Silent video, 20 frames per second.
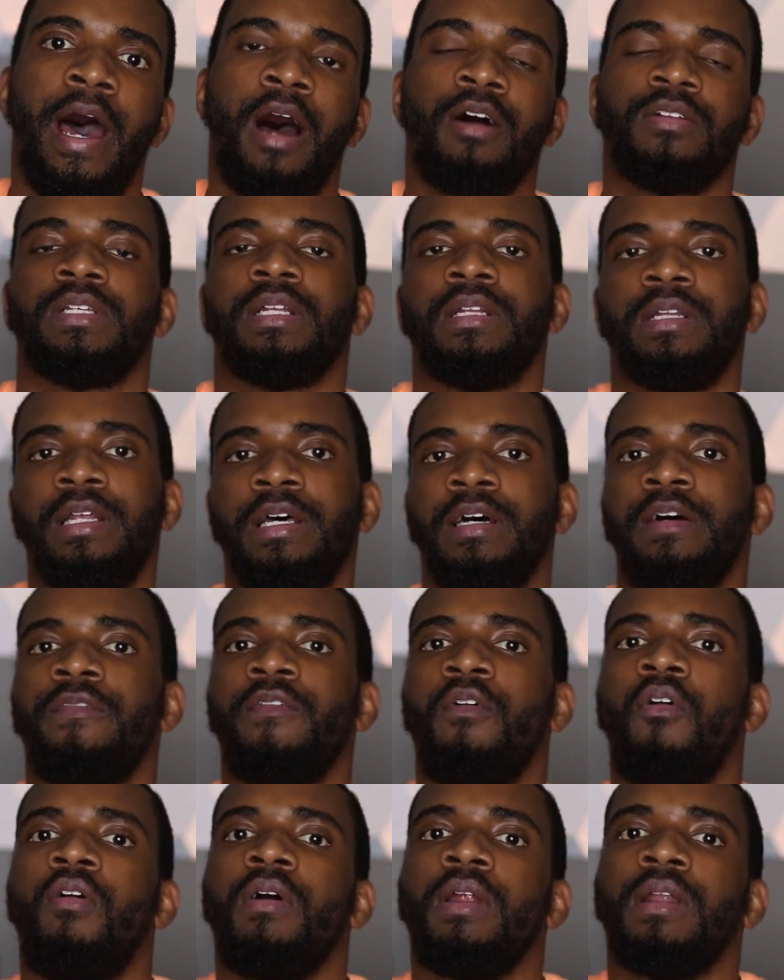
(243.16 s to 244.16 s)
how to
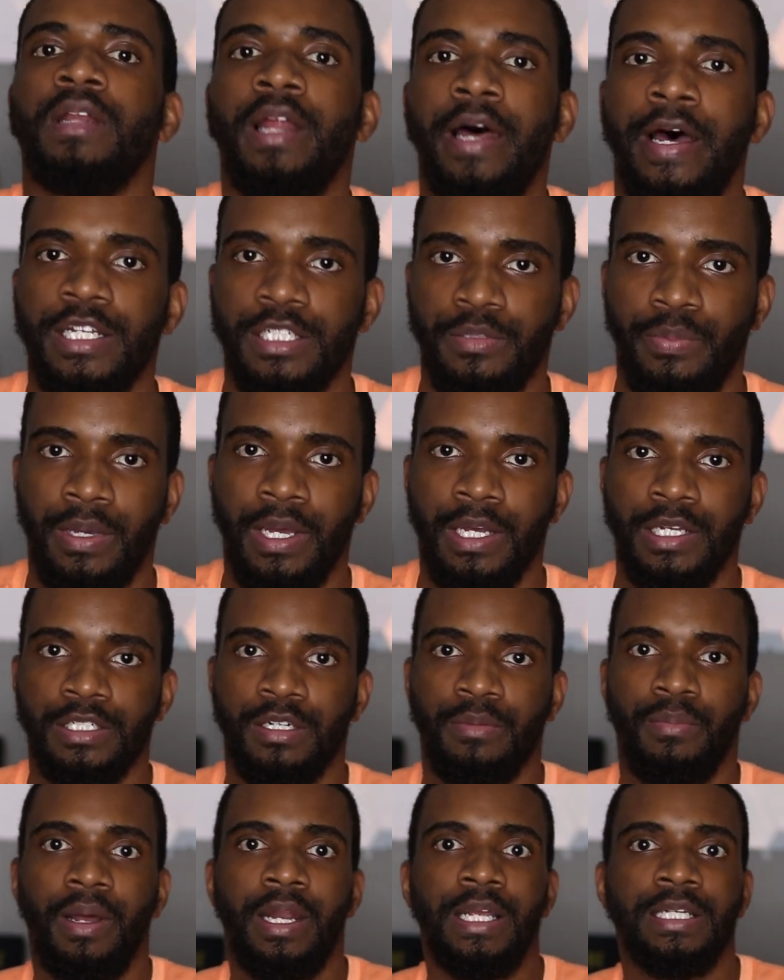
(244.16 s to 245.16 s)
live on less because
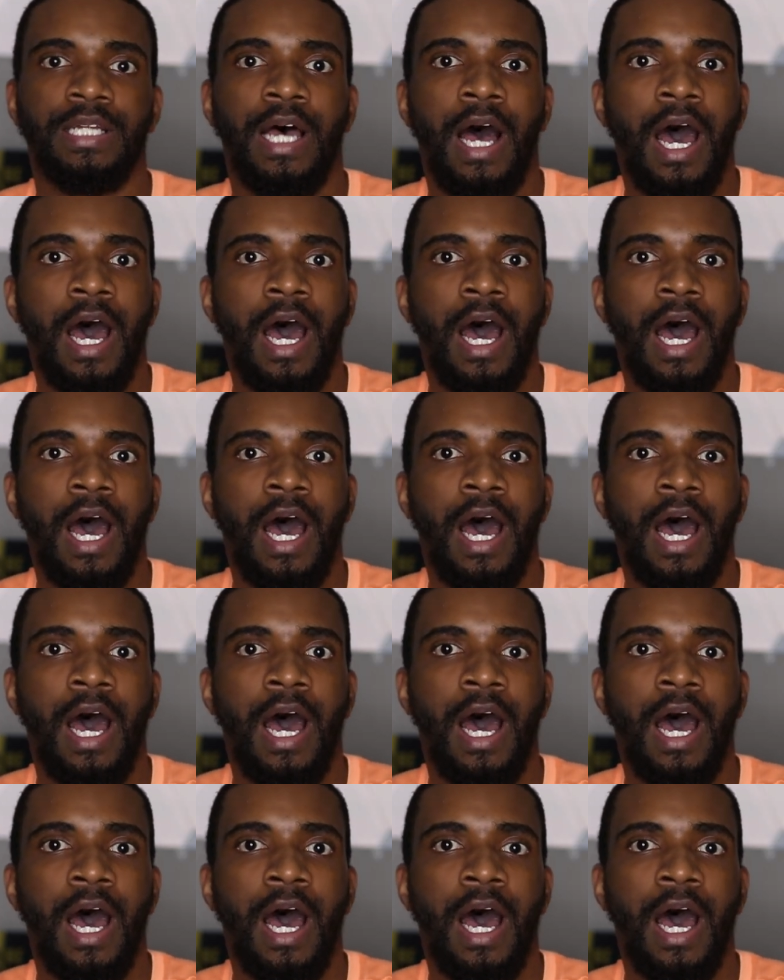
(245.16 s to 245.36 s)
your money is